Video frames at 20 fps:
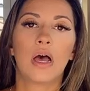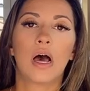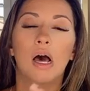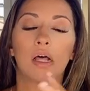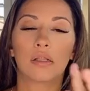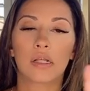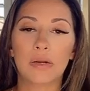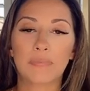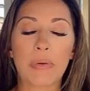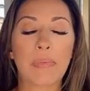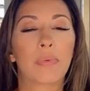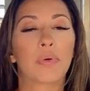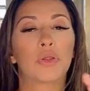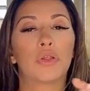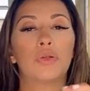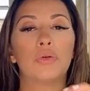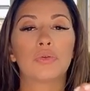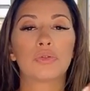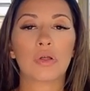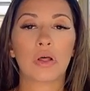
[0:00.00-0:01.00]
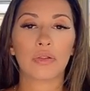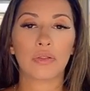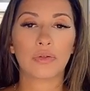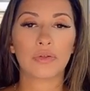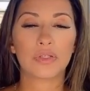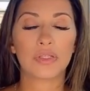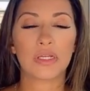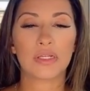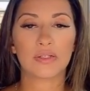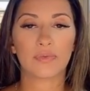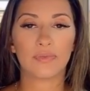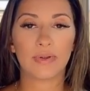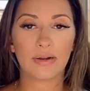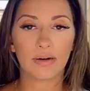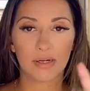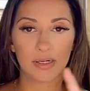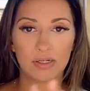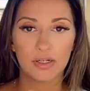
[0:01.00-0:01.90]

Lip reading: a lot of people use all those things very